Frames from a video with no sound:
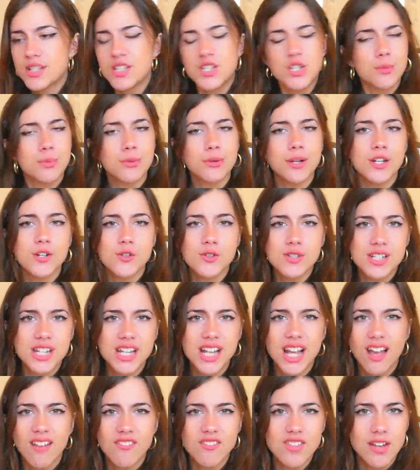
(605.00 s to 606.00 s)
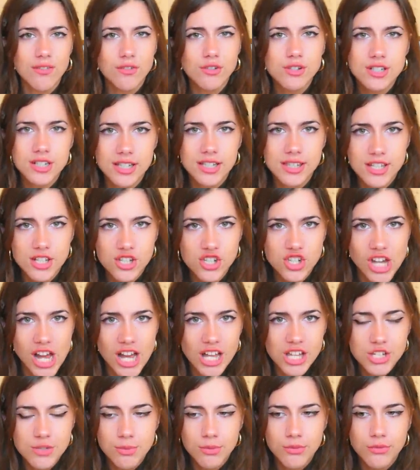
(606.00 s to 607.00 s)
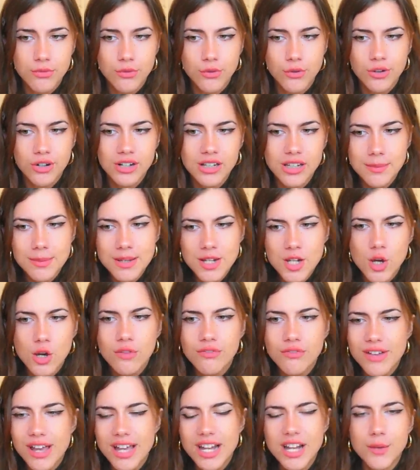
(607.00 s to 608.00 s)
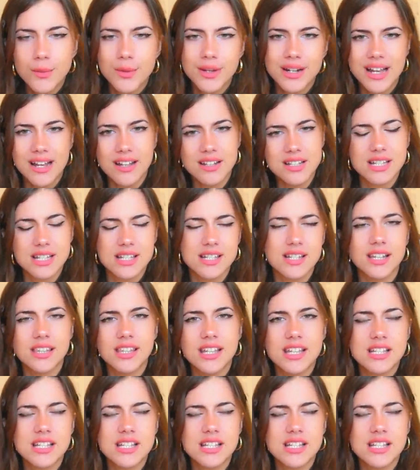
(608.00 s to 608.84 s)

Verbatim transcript: was super interesting. I've never done this challenge before. Let me know if anyone else has done